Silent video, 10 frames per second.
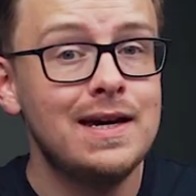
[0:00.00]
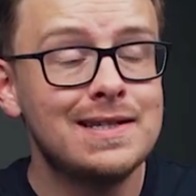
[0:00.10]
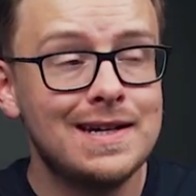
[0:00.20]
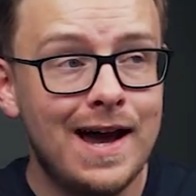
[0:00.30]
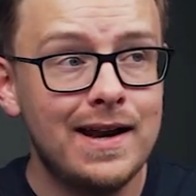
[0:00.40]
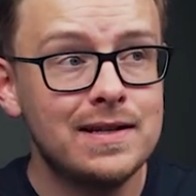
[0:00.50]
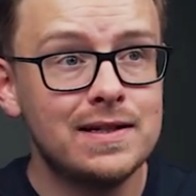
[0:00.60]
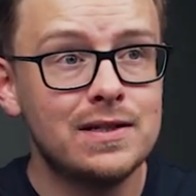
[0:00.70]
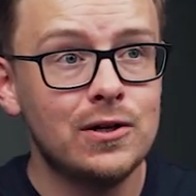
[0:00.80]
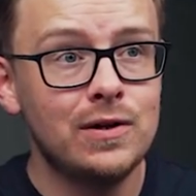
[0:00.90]
it's not
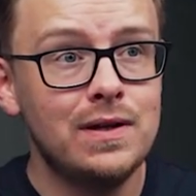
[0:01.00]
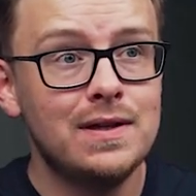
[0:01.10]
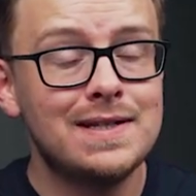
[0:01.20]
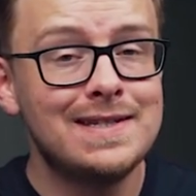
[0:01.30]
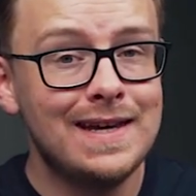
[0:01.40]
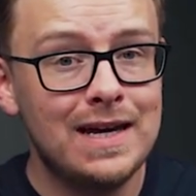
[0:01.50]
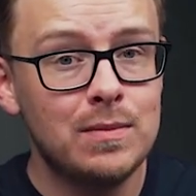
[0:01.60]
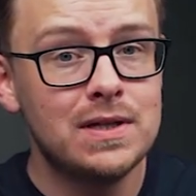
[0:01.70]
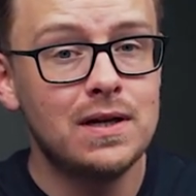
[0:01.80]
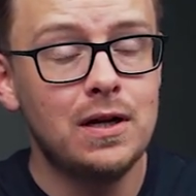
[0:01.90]
necessarily the same
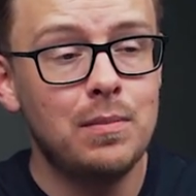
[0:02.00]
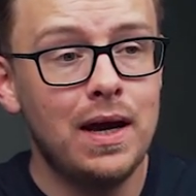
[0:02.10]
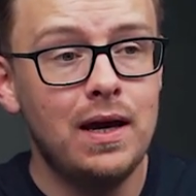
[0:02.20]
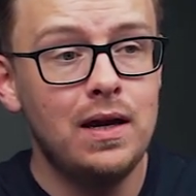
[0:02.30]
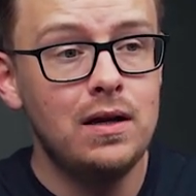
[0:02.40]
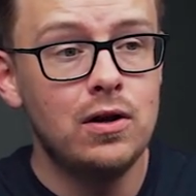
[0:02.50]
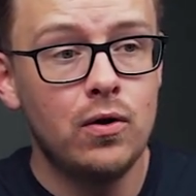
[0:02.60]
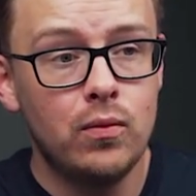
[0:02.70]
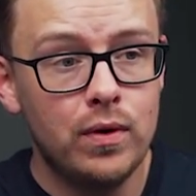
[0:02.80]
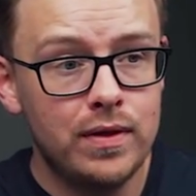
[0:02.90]
as getting paid, you know,
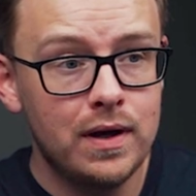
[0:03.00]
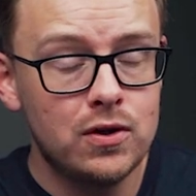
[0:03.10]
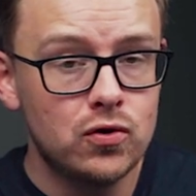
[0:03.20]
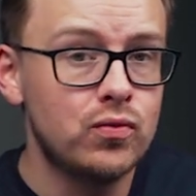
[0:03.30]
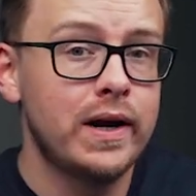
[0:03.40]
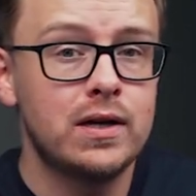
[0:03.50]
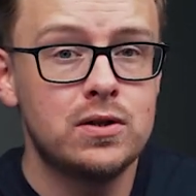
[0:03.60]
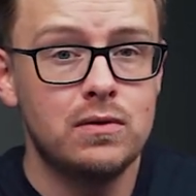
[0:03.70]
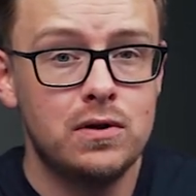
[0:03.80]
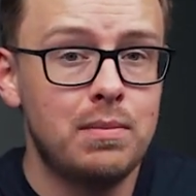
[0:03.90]
with a direct
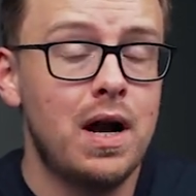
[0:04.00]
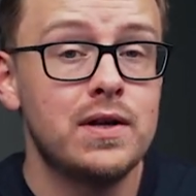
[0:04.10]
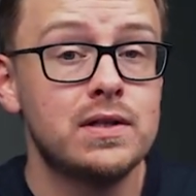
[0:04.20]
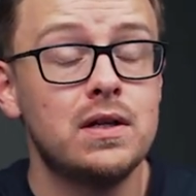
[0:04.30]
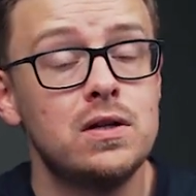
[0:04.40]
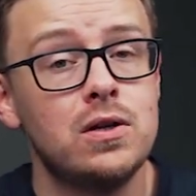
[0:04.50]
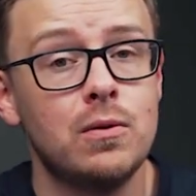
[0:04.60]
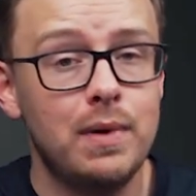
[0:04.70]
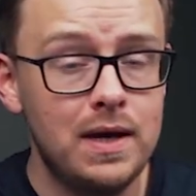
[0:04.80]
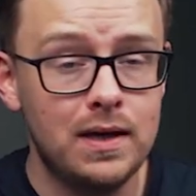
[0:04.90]
direct deposit into your
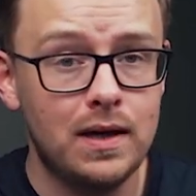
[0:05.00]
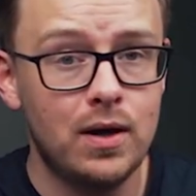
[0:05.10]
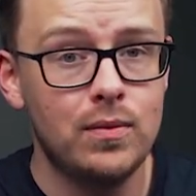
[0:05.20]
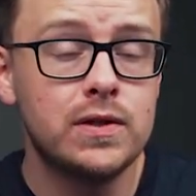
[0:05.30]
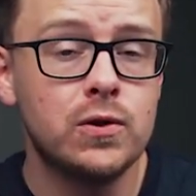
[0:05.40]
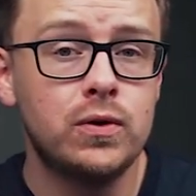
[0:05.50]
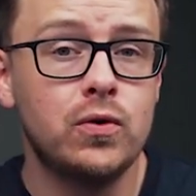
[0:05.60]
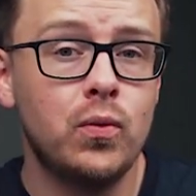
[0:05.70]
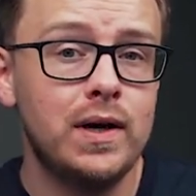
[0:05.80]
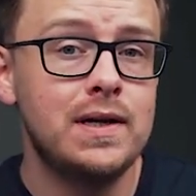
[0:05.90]
bank account. And so with the
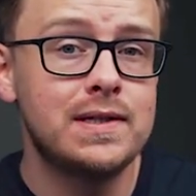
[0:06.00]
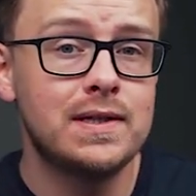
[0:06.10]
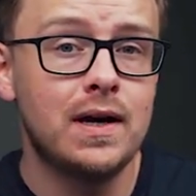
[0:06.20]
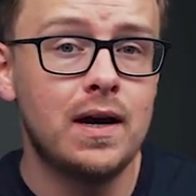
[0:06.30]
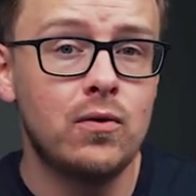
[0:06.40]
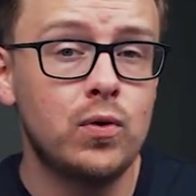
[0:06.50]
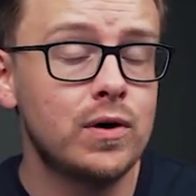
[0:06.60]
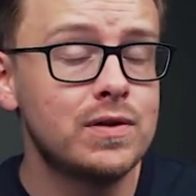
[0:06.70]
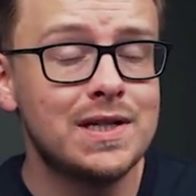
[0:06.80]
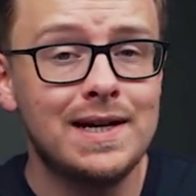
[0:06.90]
ways uh, where
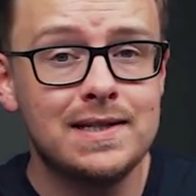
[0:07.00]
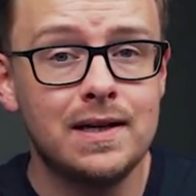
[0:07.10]
sites